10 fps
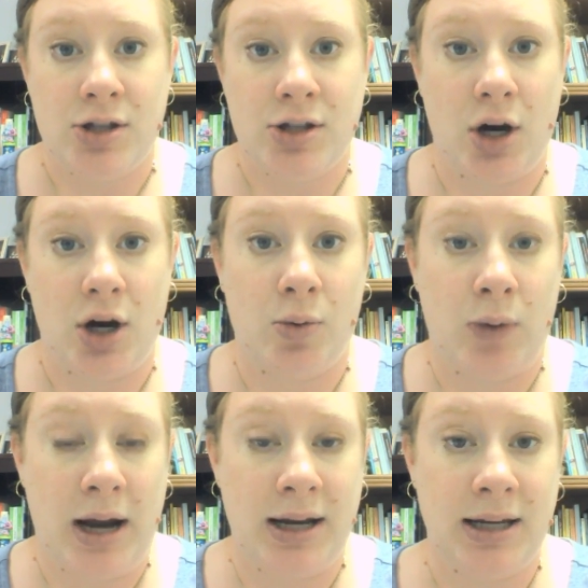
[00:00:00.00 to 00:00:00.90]
So
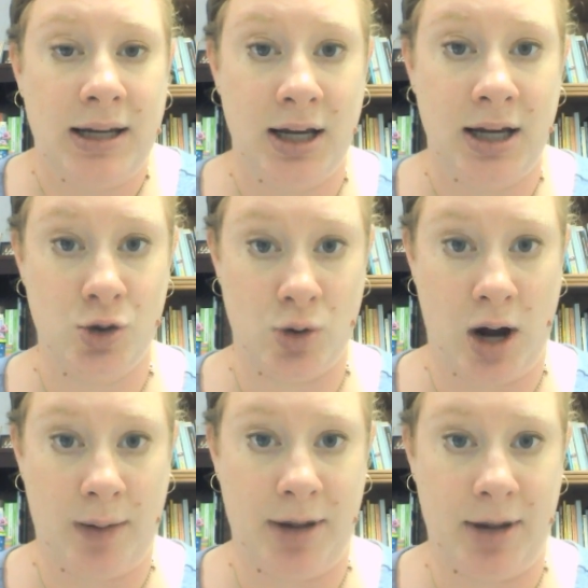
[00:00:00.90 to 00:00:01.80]
writing
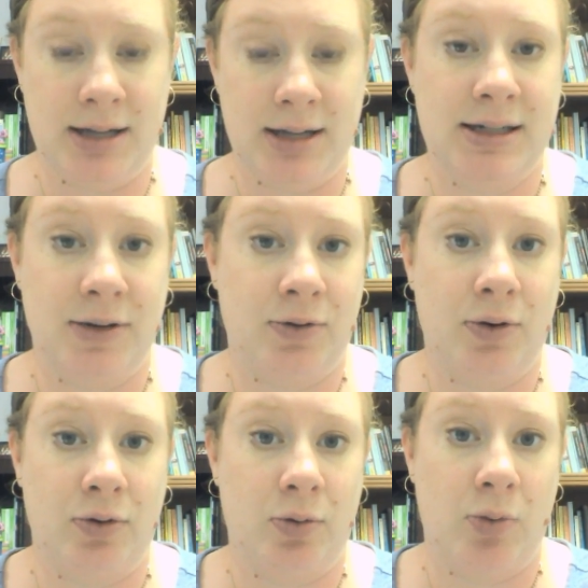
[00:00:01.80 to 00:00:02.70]
drama is
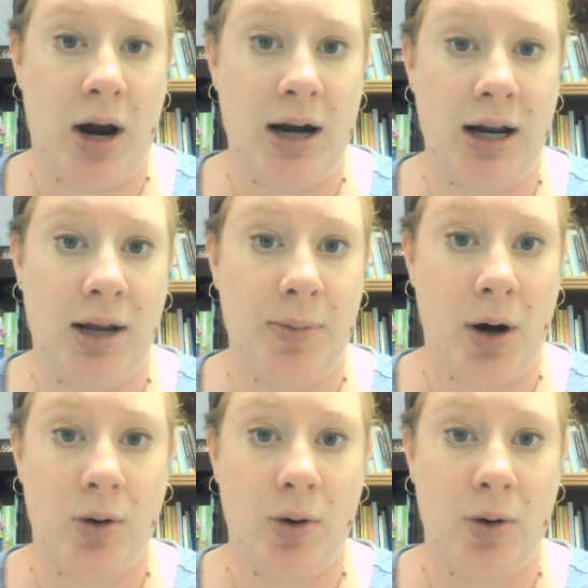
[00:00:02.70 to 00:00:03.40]
different from writing